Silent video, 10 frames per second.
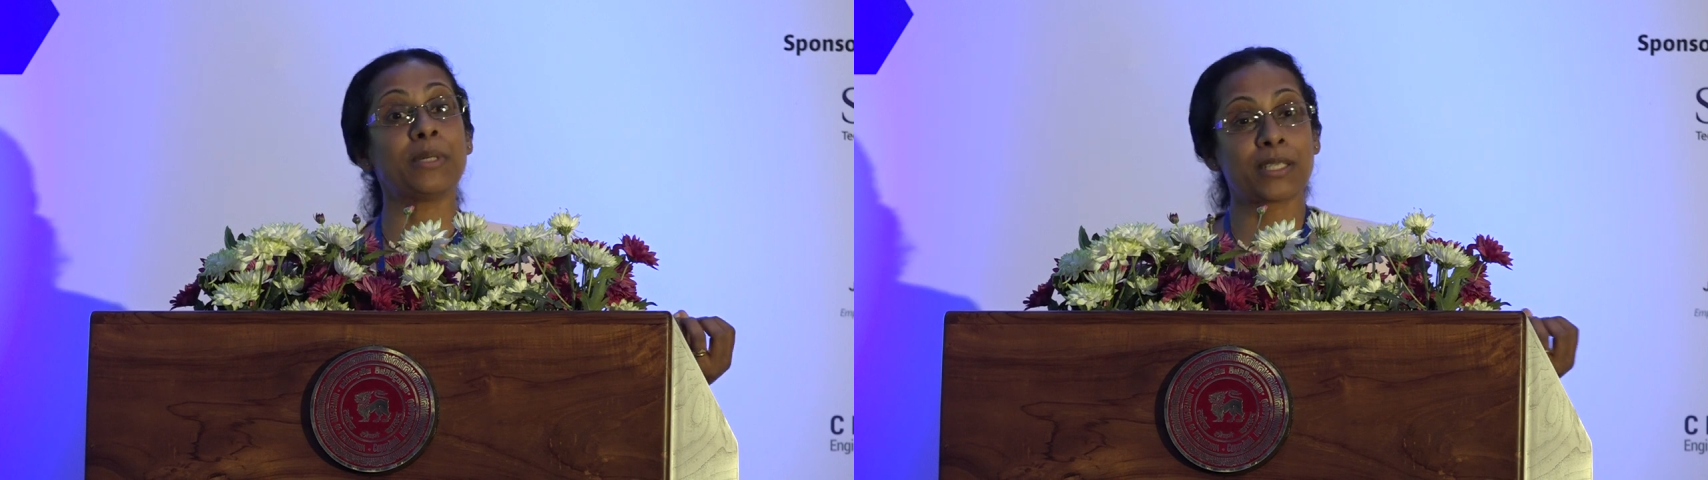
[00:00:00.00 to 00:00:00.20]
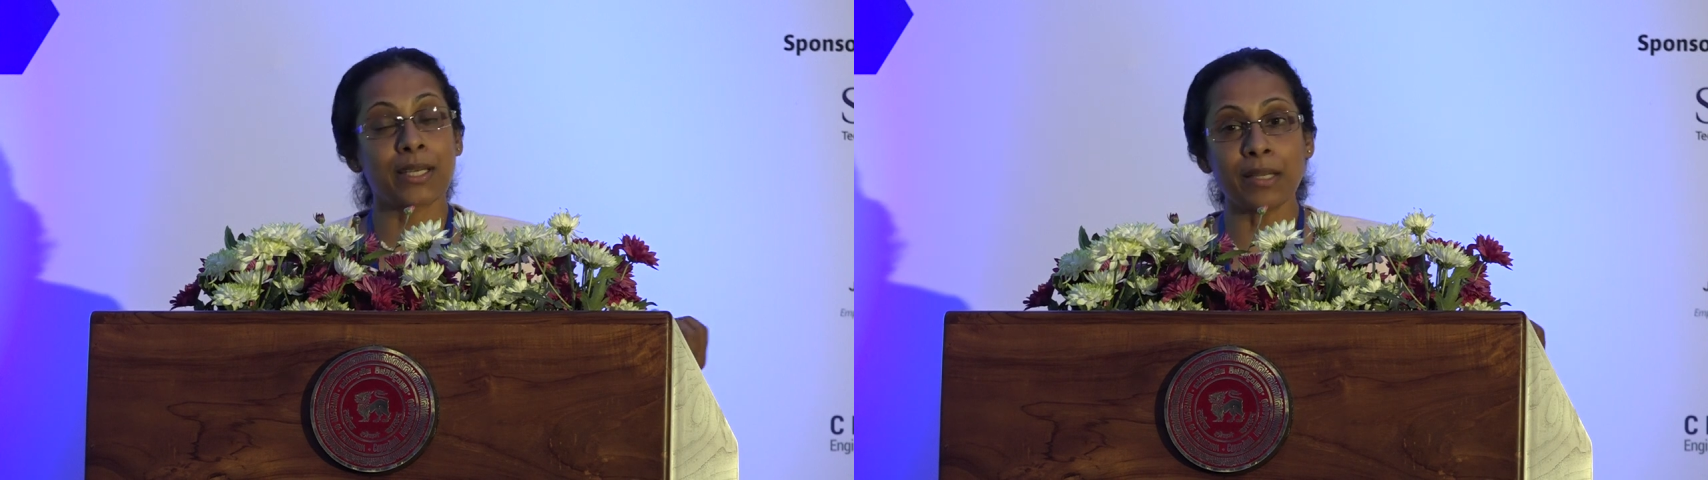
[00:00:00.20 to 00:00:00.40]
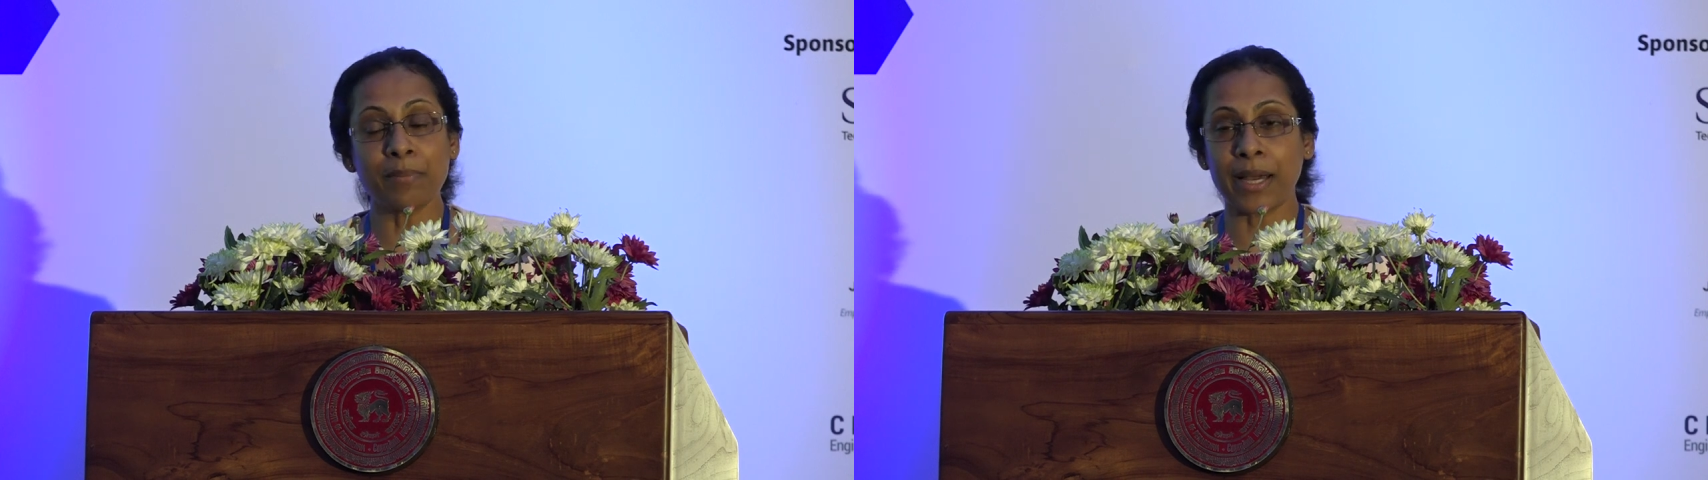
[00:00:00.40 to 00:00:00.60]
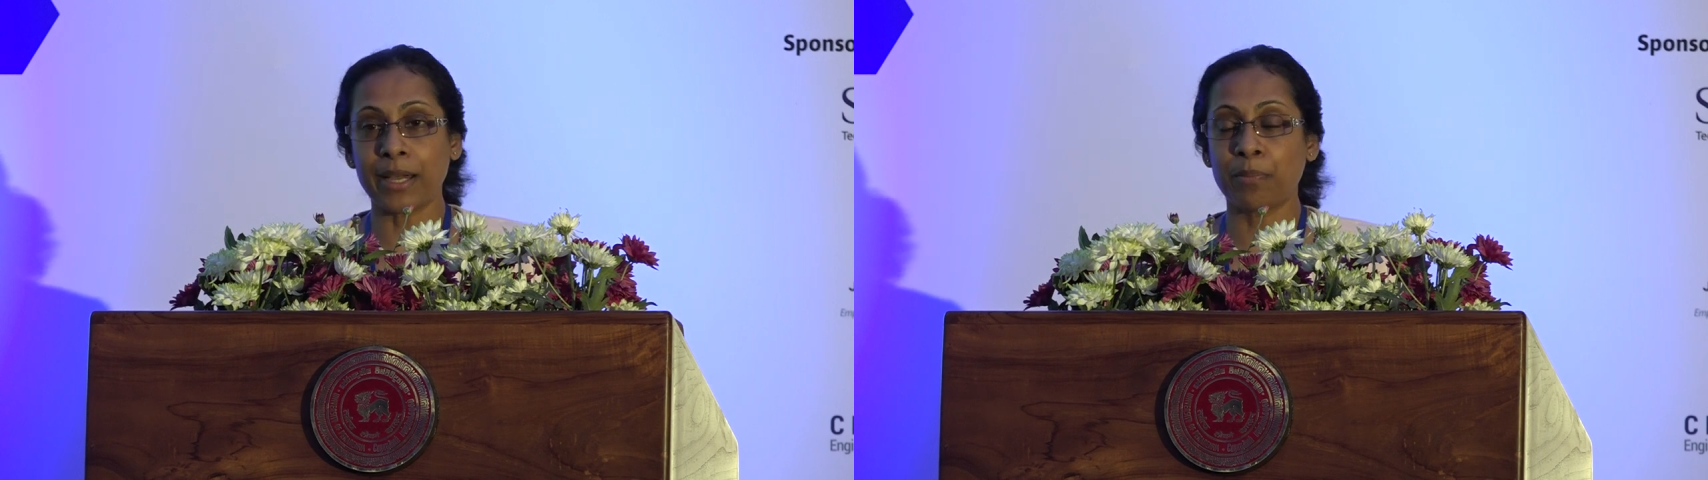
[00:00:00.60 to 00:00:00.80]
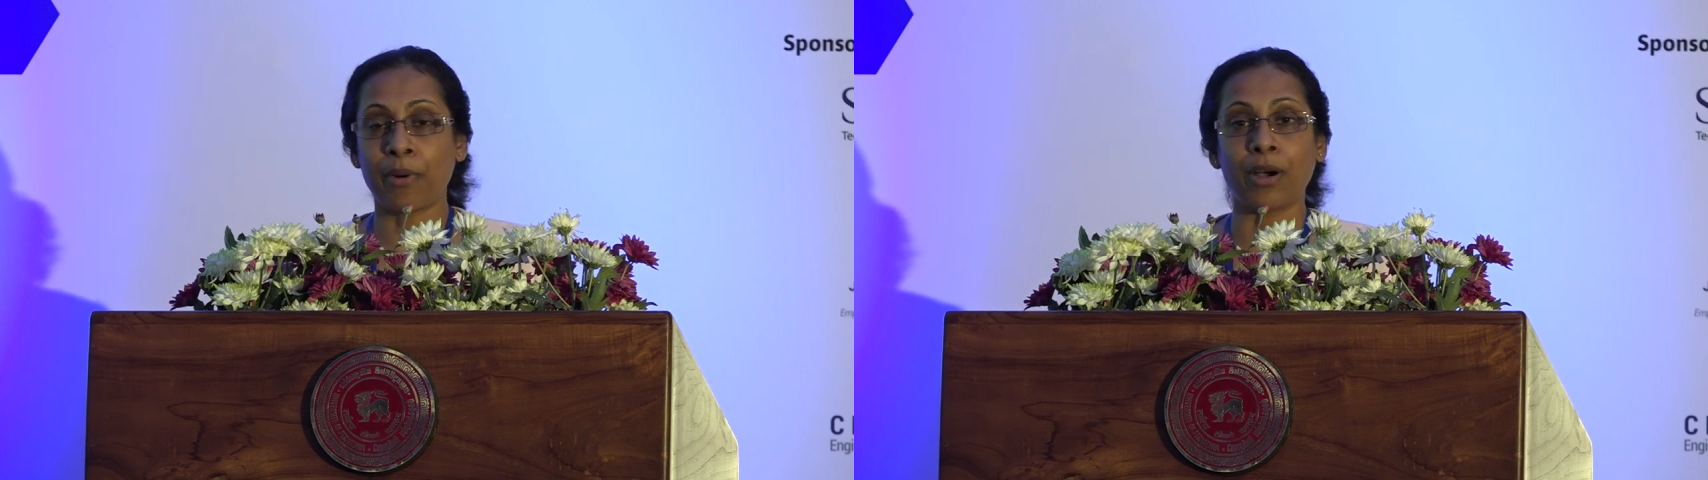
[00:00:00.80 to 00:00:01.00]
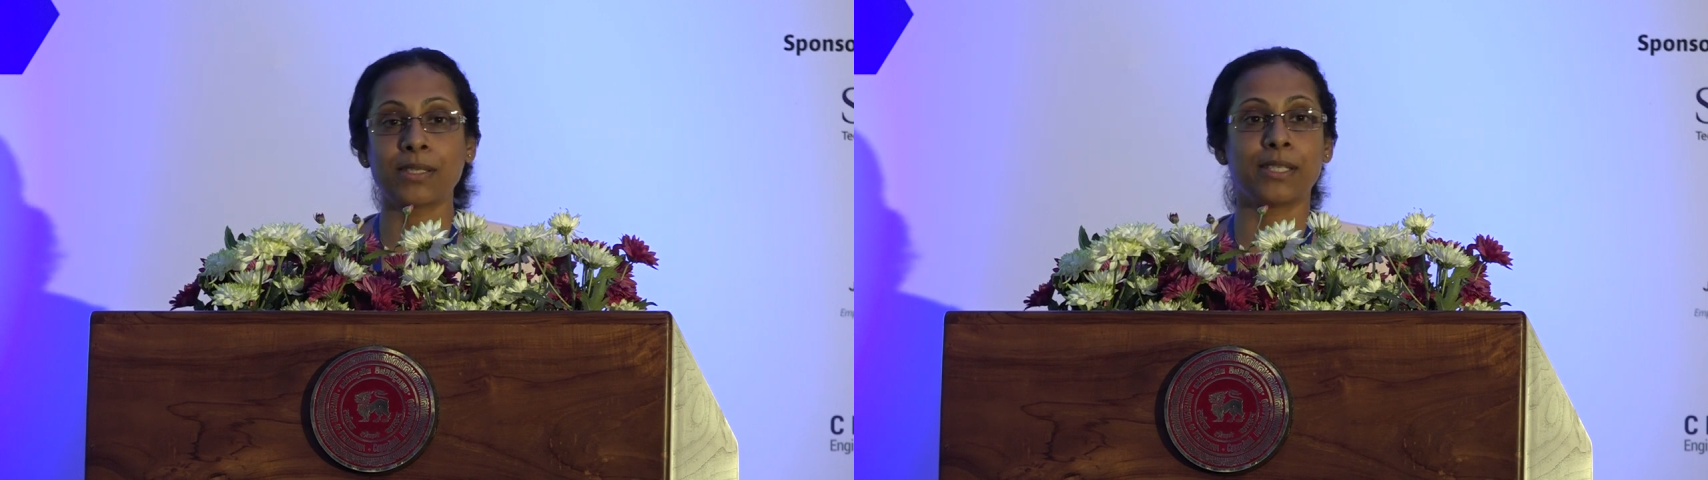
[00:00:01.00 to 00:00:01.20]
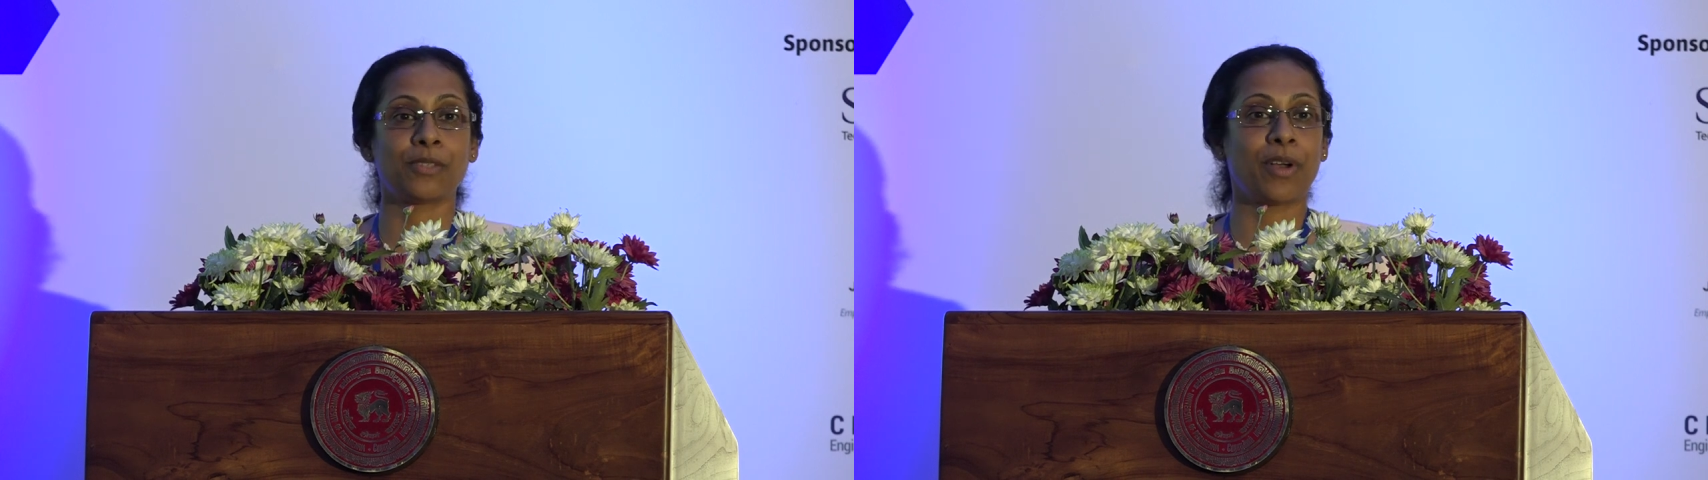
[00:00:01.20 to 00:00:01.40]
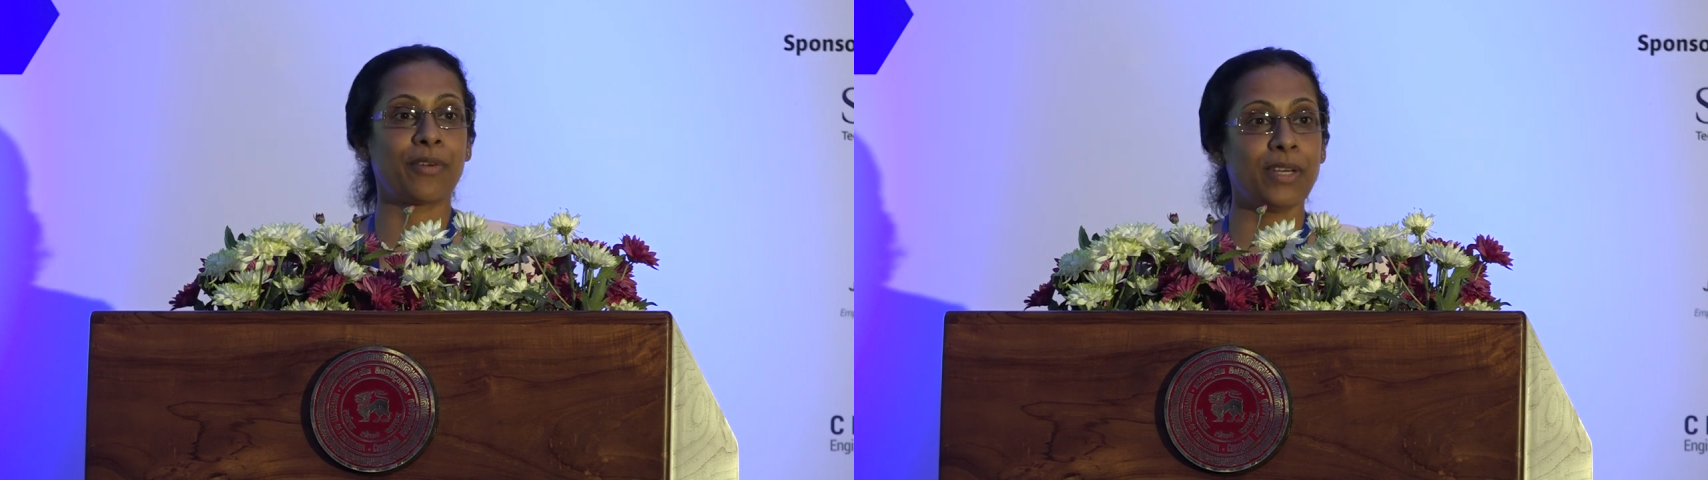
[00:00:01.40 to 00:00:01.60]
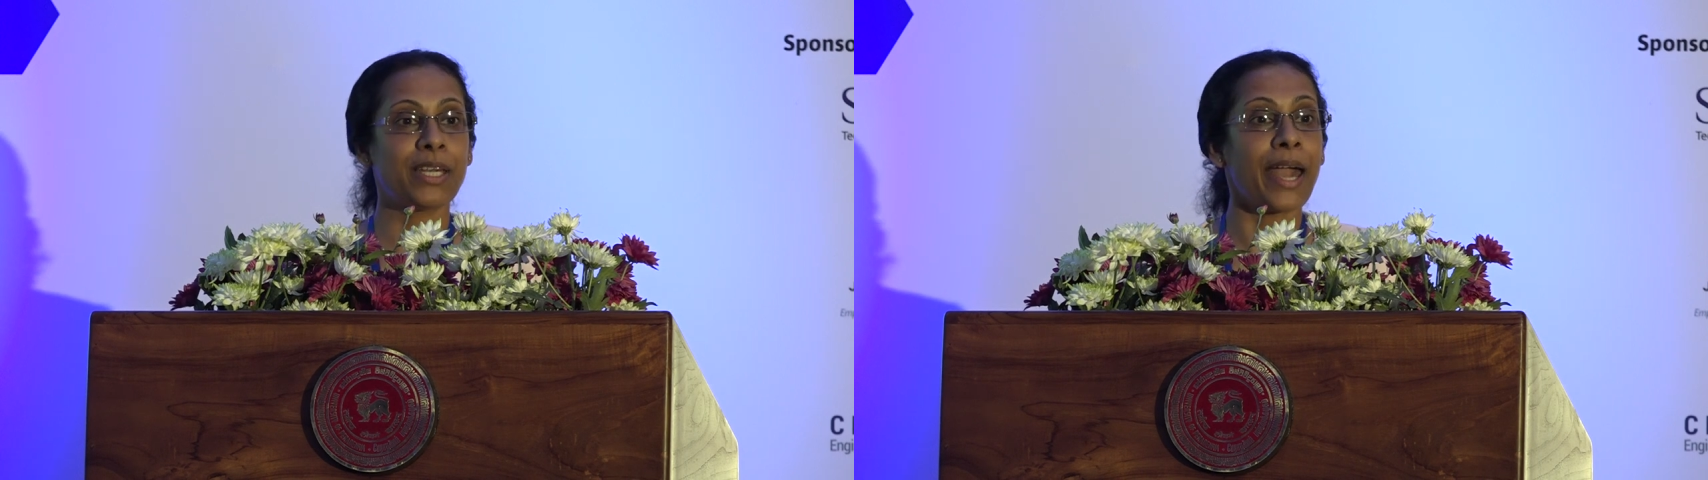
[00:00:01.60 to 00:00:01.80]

streamlined process where we